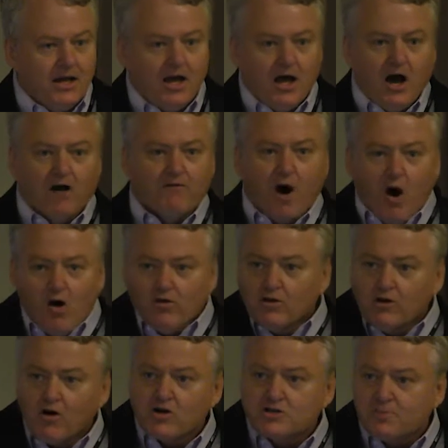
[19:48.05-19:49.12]
Of all the
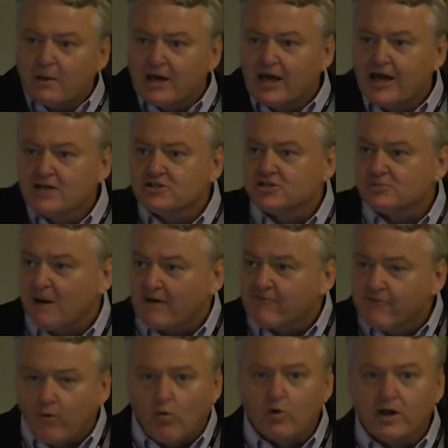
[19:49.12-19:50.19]
large plans, there's about
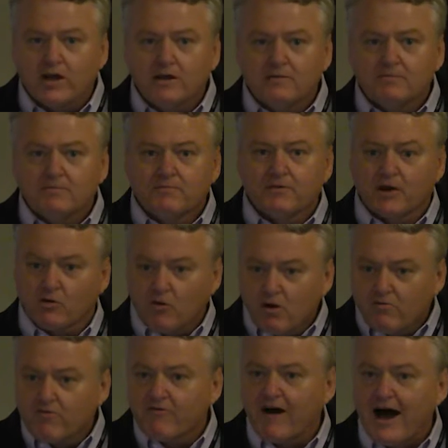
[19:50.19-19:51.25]
40 that are
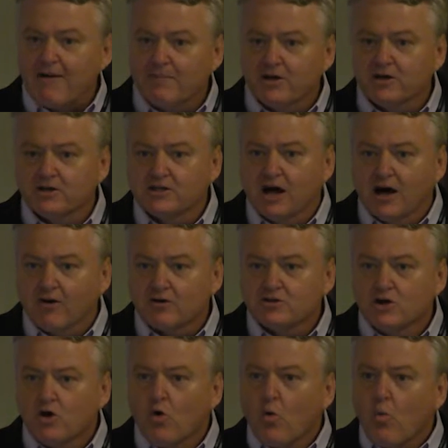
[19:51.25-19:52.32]
over $5 billion.
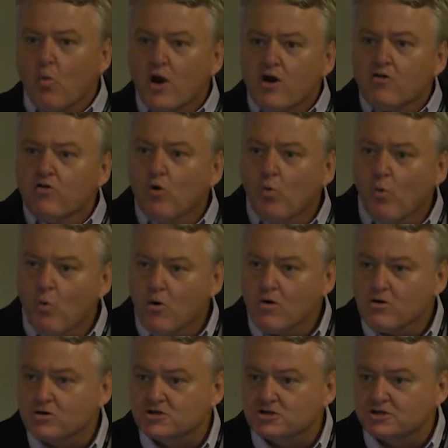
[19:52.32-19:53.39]
We're the
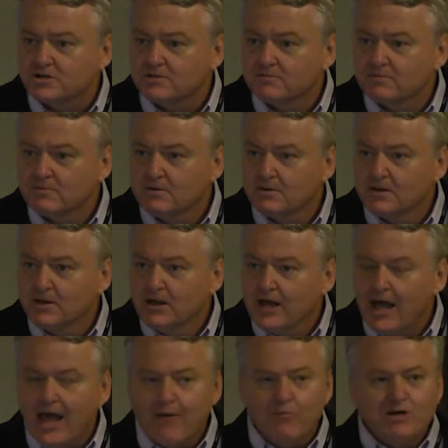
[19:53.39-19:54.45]
worst.
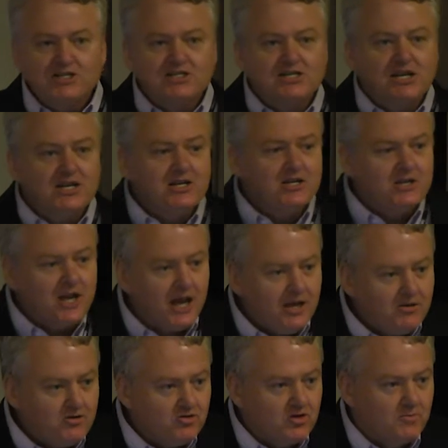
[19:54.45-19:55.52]
And we
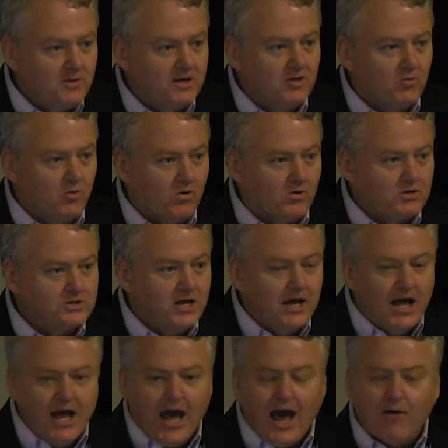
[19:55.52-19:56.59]
continue to be the worst.
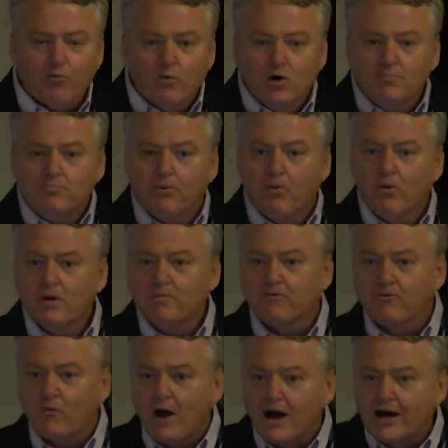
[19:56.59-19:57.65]
At one point,
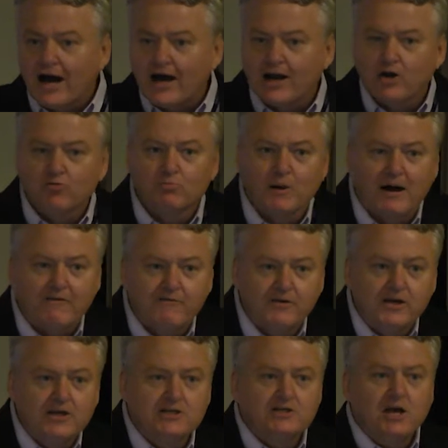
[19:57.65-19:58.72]
before I got out on about
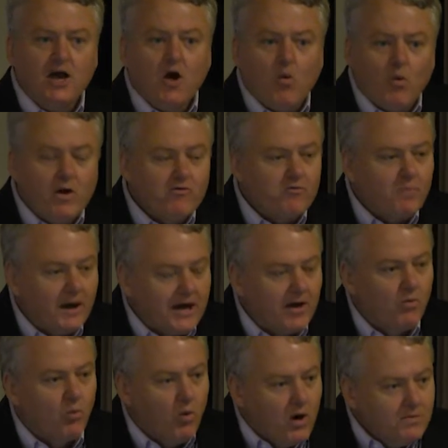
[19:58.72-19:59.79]
fees, we were
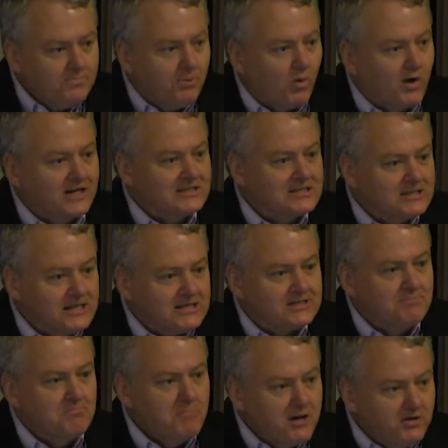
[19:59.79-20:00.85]
paying $1.6
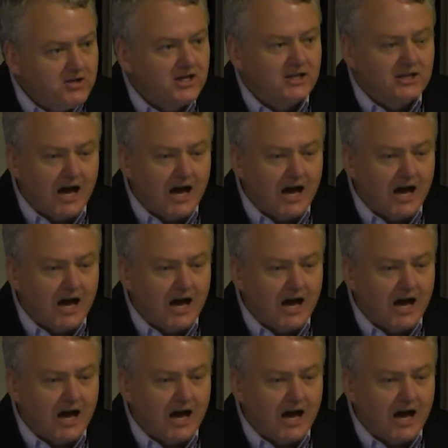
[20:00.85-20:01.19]
million